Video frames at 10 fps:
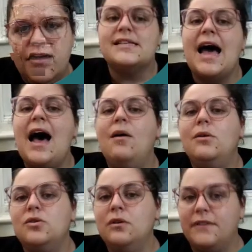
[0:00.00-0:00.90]
So how
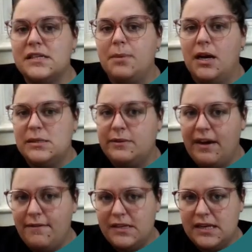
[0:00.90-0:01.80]
would all of this apply to a
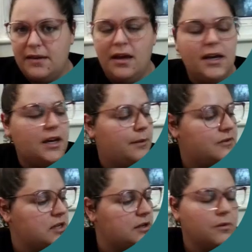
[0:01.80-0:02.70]
vet visit? We've
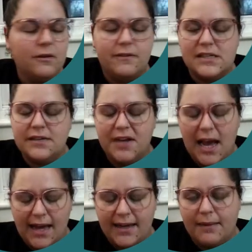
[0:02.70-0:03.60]
shown you all of this different
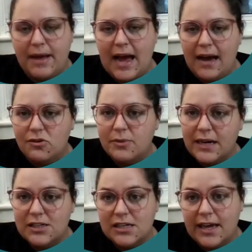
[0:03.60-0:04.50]
handling. How do we
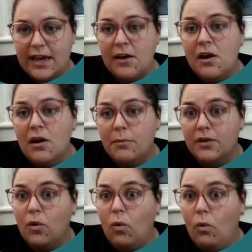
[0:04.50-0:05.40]
actually
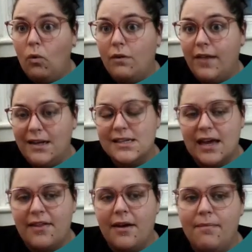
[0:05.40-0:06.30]
bring all of that
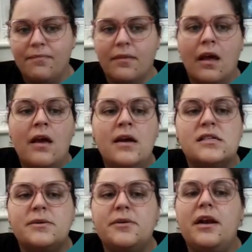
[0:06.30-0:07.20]
together?
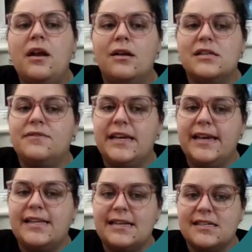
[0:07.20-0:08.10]
So we do a lot of
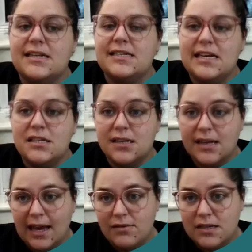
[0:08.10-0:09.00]
desensitization
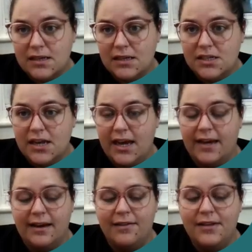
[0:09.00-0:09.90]
and counter conditioning.
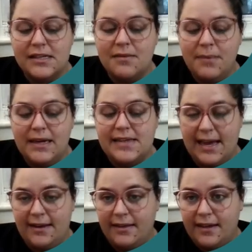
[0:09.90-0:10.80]
Now, this can be to
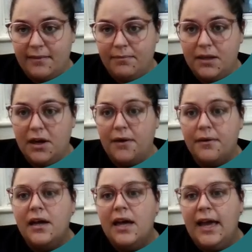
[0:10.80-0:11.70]
anything.
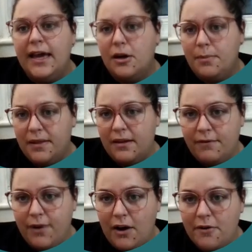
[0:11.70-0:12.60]
It could be the
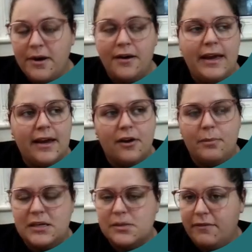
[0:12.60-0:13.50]
environment, it could
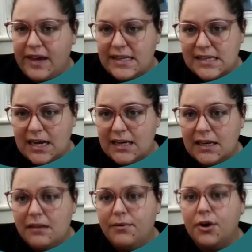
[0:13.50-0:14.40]
be to a vet standing
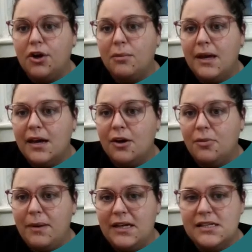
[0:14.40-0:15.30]
in the room, it
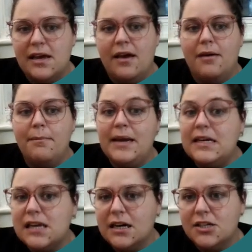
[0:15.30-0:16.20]
could be to me
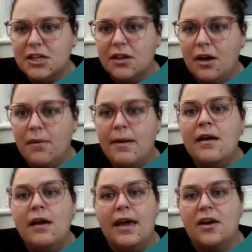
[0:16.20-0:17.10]
touching them,
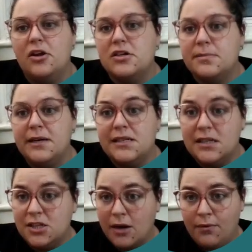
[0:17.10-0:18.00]
it could just be to
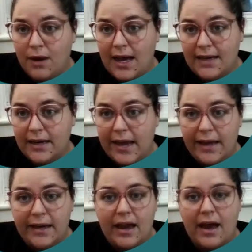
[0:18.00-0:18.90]
general
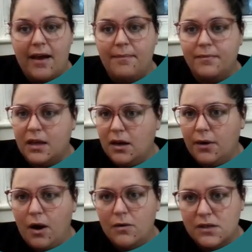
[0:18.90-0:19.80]
handling,
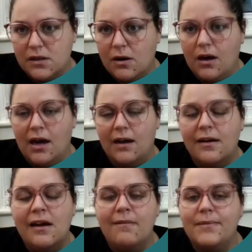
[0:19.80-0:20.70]
holding the collar.
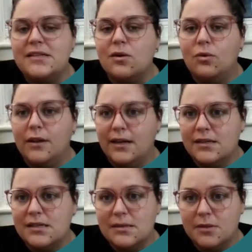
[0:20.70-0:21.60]
These are all
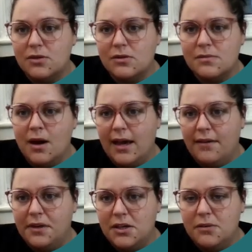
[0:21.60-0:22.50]
things that some of the dogs might have
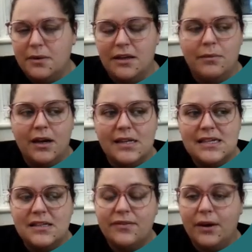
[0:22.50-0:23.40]
an issue with, and we
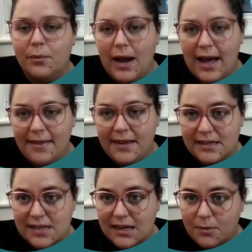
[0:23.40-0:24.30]
identify where the
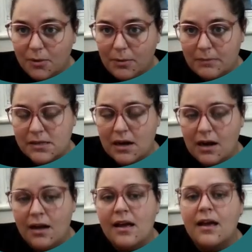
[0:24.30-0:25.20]
exact problems
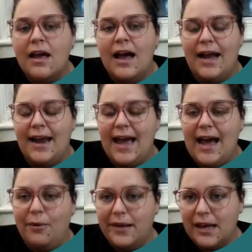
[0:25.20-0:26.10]
are and
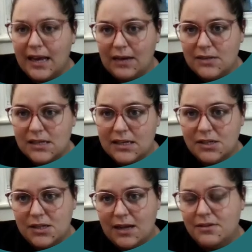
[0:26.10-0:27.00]
how we can counter
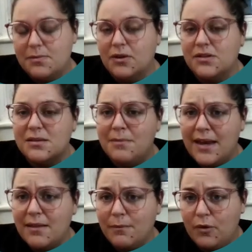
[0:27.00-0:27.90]
condition that response and
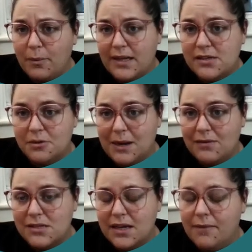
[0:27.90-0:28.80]
make them feel better
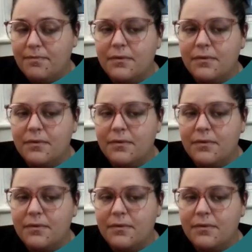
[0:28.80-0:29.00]
about it.